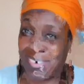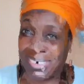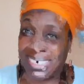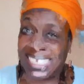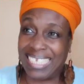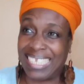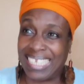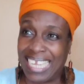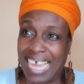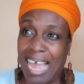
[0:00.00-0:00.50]

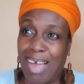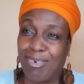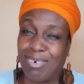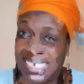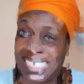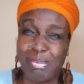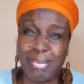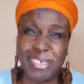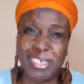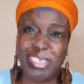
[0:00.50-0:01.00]
corner is
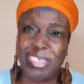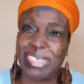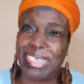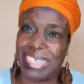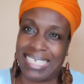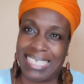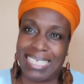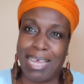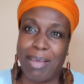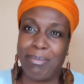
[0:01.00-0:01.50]
loud, especially
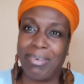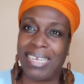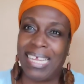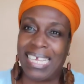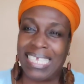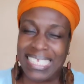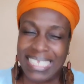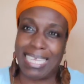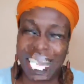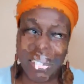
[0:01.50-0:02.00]
this time of
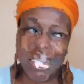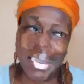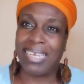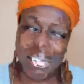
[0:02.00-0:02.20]
day. It's like